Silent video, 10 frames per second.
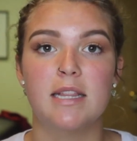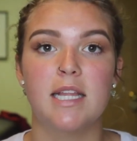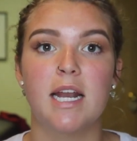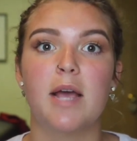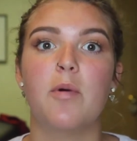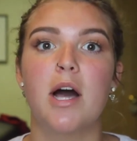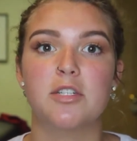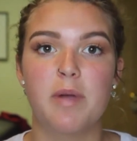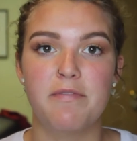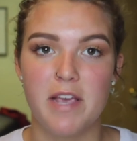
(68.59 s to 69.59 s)
And then I
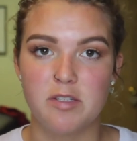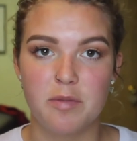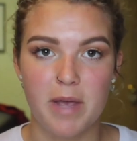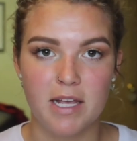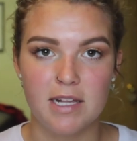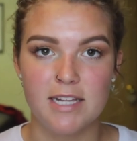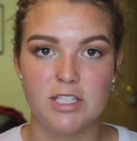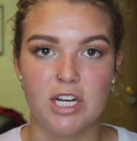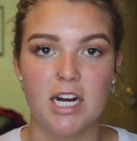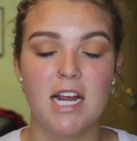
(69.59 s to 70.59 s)
wash my face with my
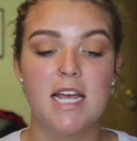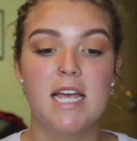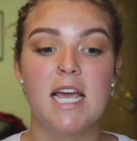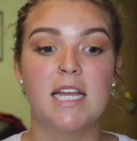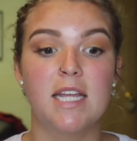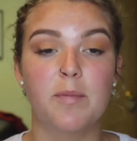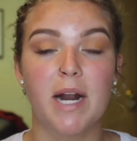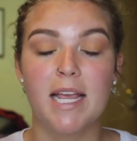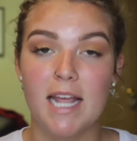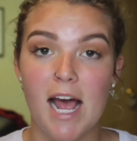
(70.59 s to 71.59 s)
cleanser, and then
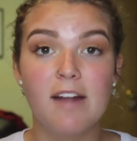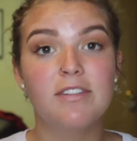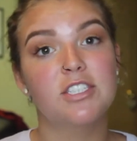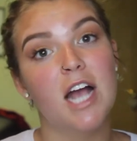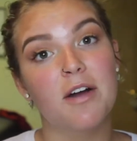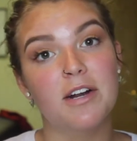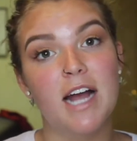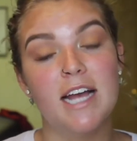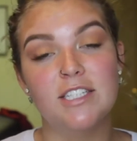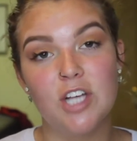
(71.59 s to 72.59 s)
when I get out of the shower
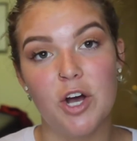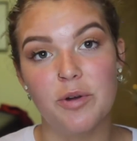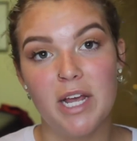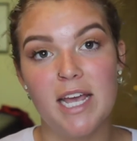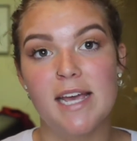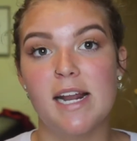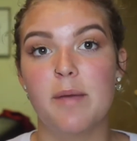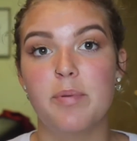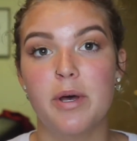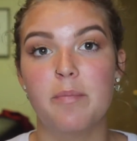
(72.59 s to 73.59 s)
I tone it and
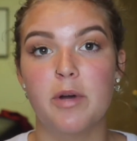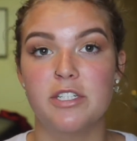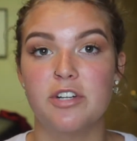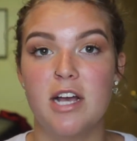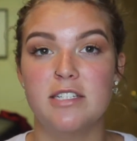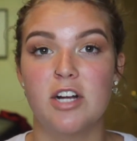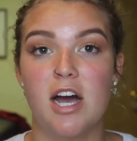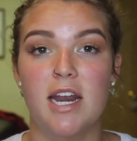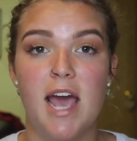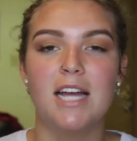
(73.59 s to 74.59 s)
I put moisturizer
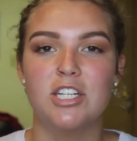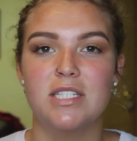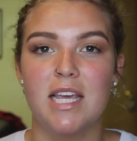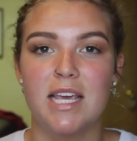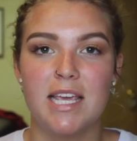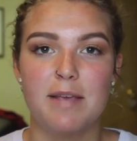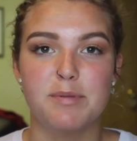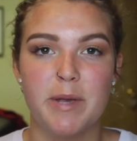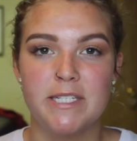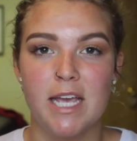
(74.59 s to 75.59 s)
on. I just think it
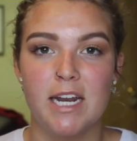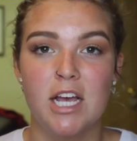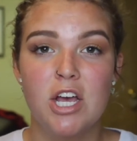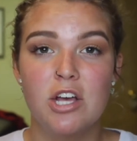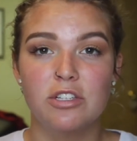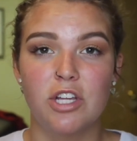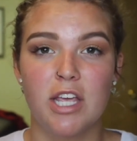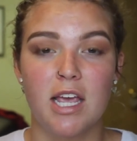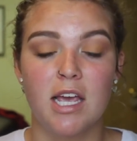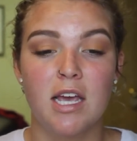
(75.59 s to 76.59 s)
keeps my skin
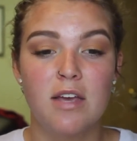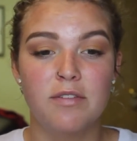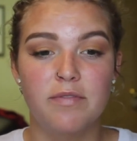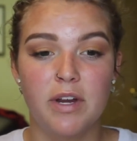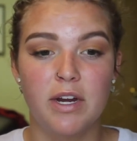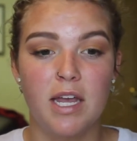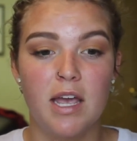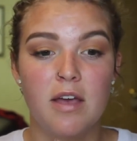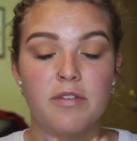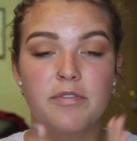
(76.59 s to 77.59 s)
looking
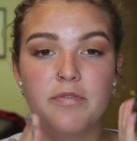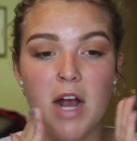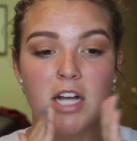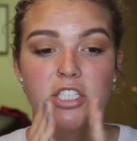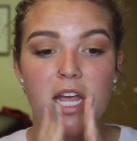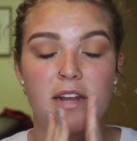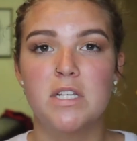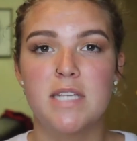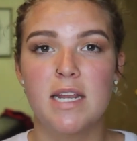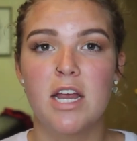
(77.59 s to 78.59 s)
very fresh. And
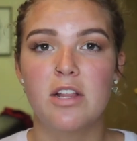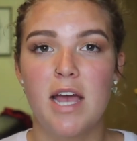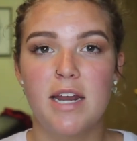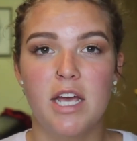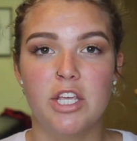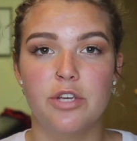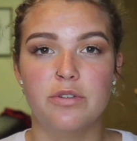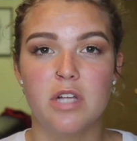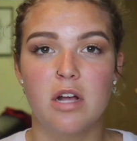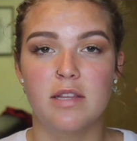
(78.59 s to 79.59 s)
the skincare line I
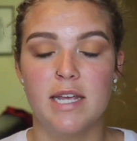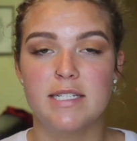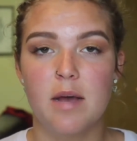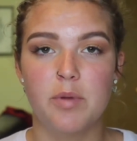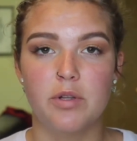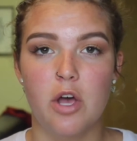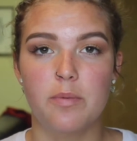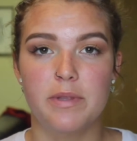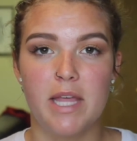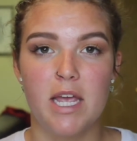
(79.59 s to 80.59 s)
use I'll link down
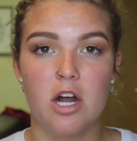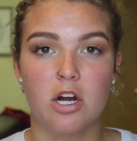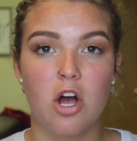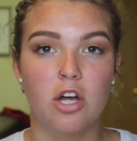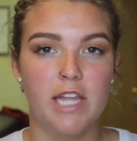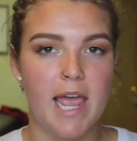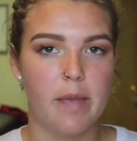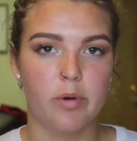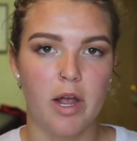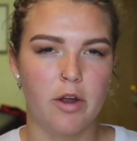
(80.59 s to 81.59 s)
below, but they are called
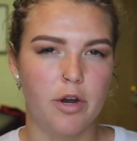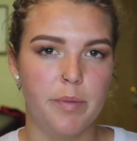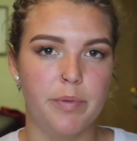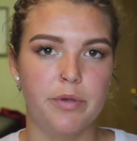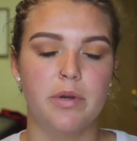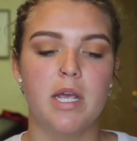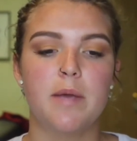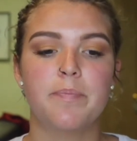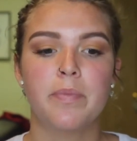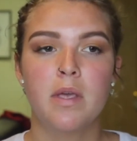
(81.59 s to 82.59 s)
A Priori
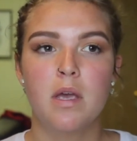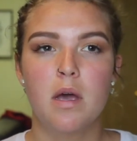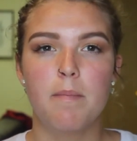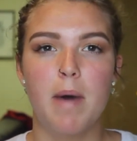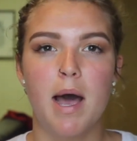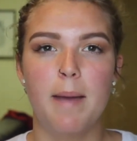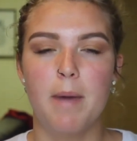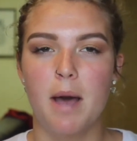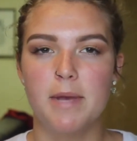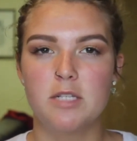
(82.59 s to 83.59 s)
Beauty. My
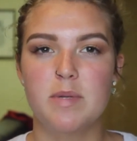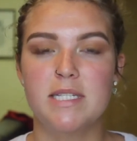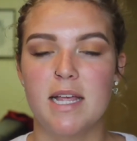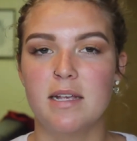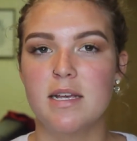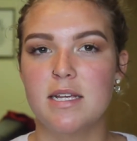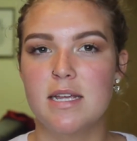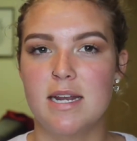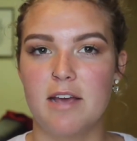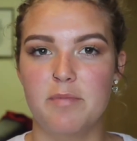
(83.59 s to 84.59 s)
mom has been selling it
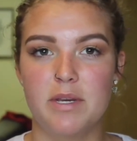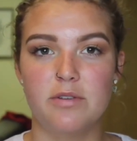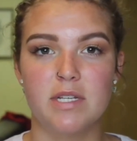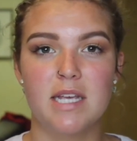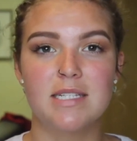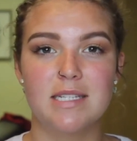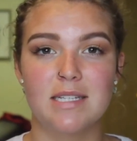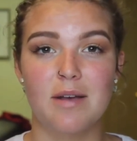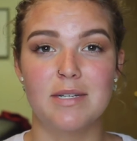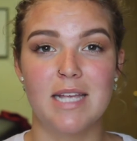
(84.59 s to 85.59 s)
and I've been using it
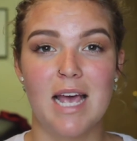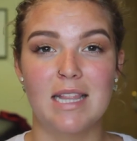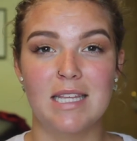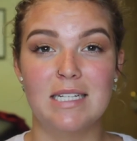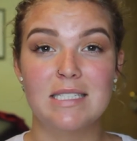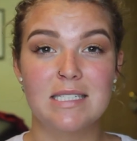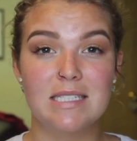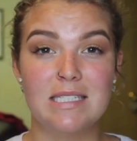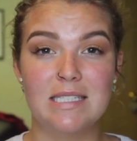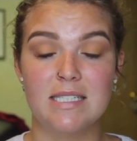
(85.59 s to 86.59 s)
since I was at least
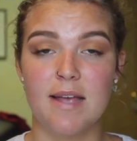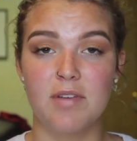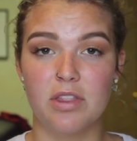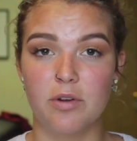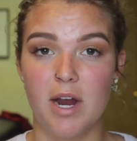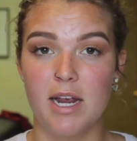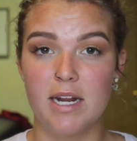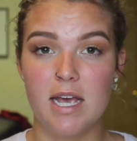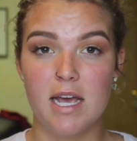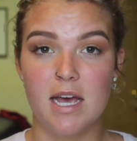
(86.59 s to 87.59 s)
in 7th
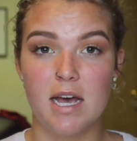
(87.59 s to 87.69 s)
grade.